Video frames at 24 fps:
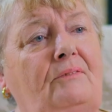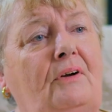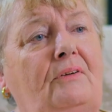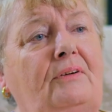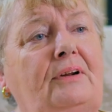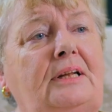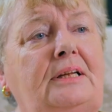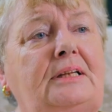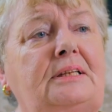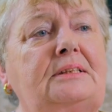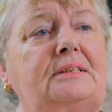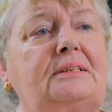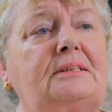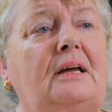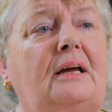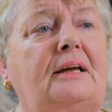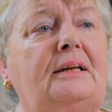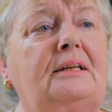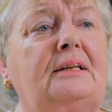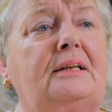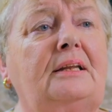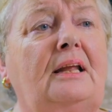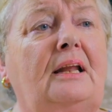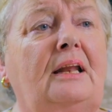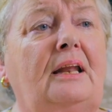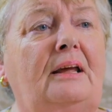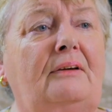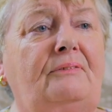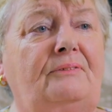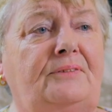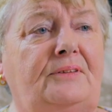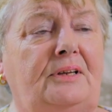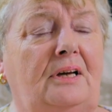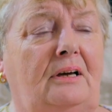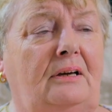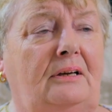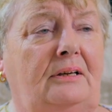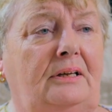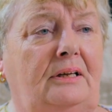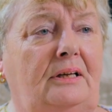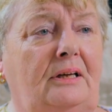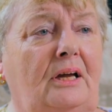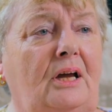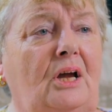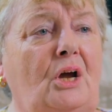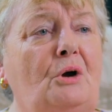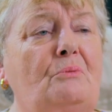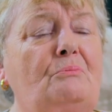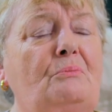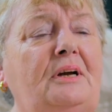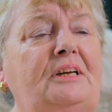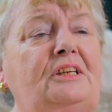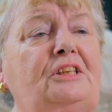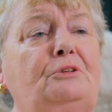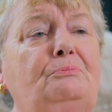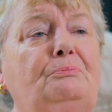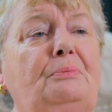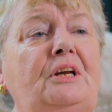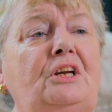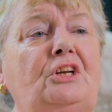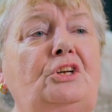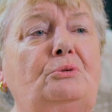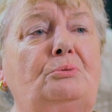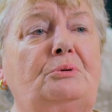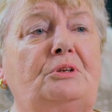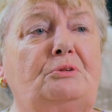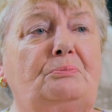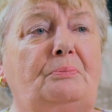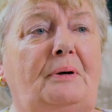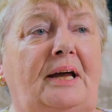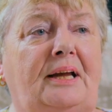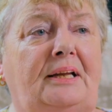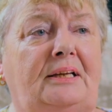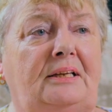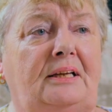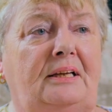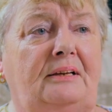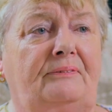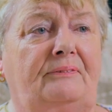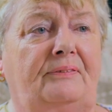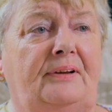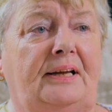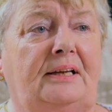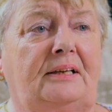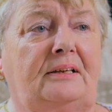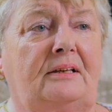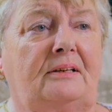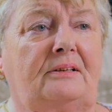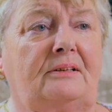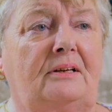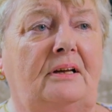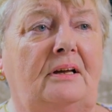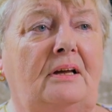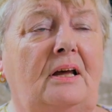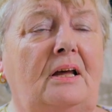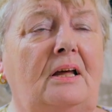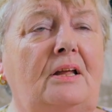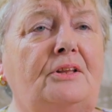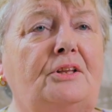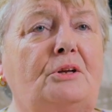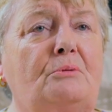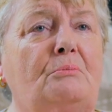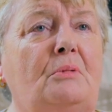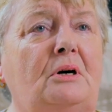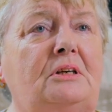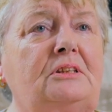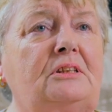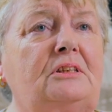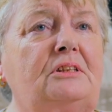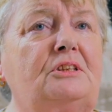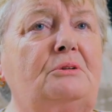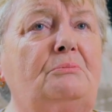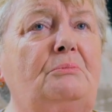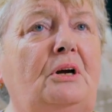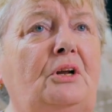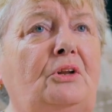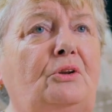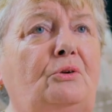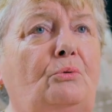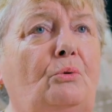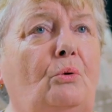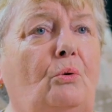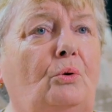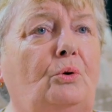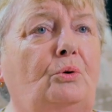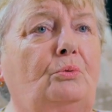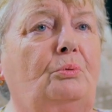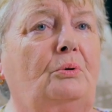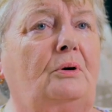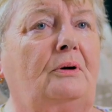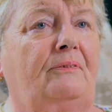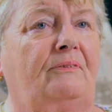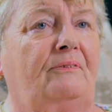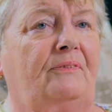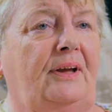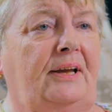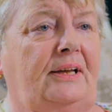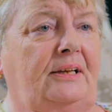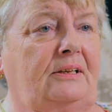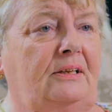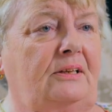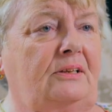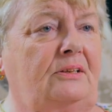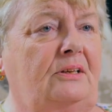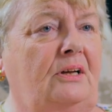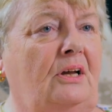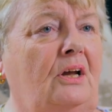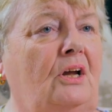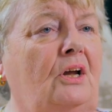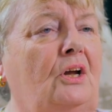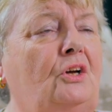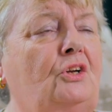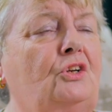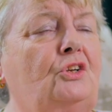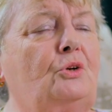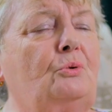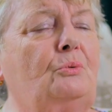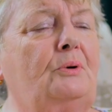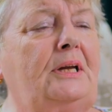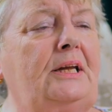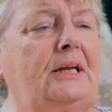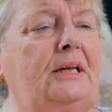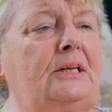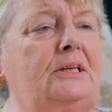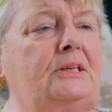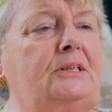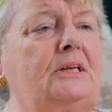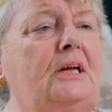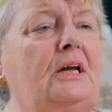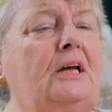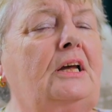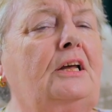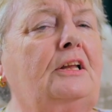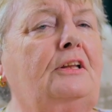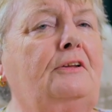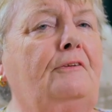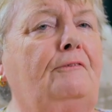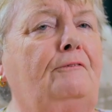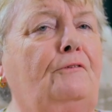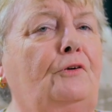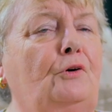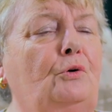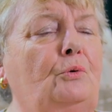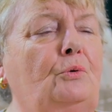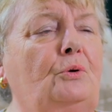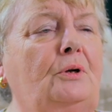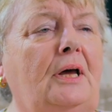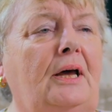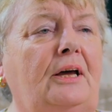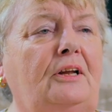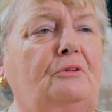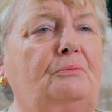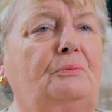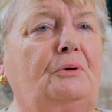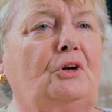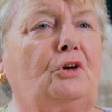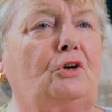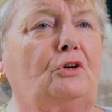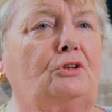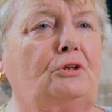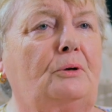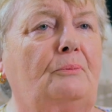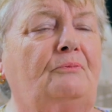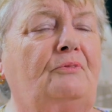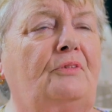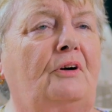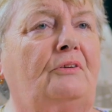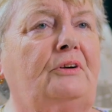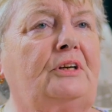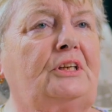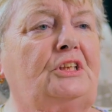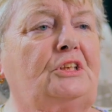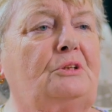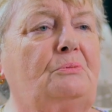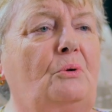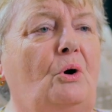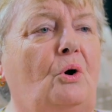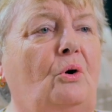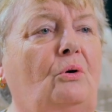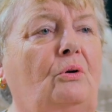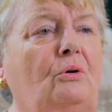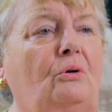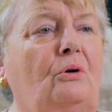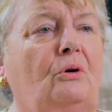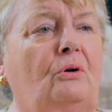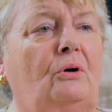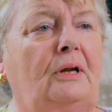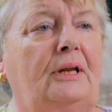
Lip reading: very little sight in the left eye. My speech was badly affected. The muscles in my throat were affected. To eat, the food had to be cut up very small or